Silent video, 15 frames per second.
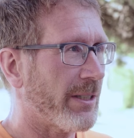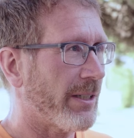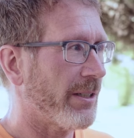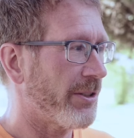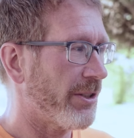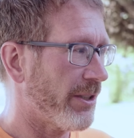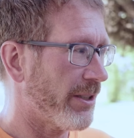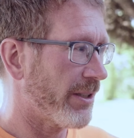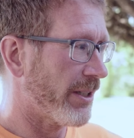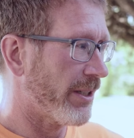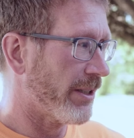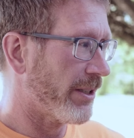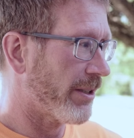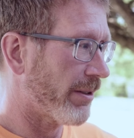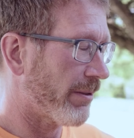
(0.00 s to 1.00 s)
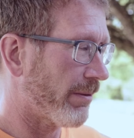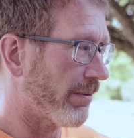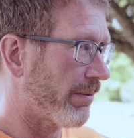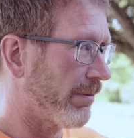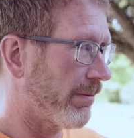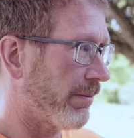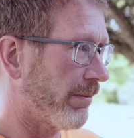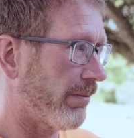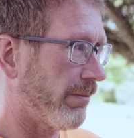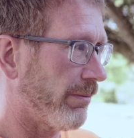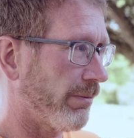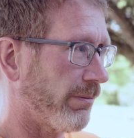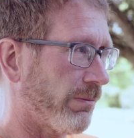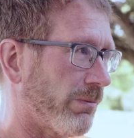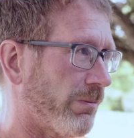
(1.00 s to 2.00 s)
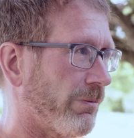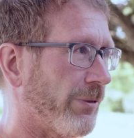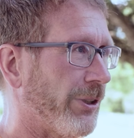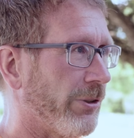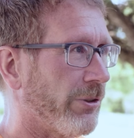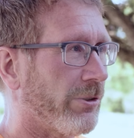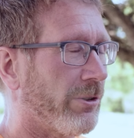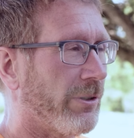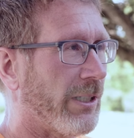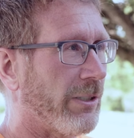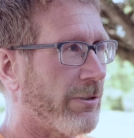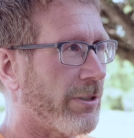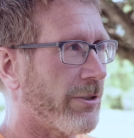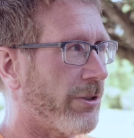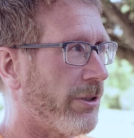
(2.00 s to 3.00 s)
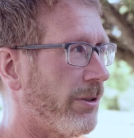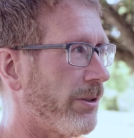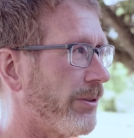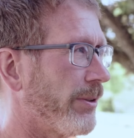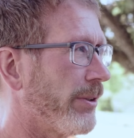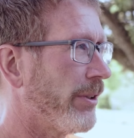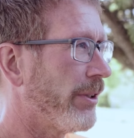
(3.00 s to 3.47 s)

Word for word: he said it's just as easy to redo the whole house. It's all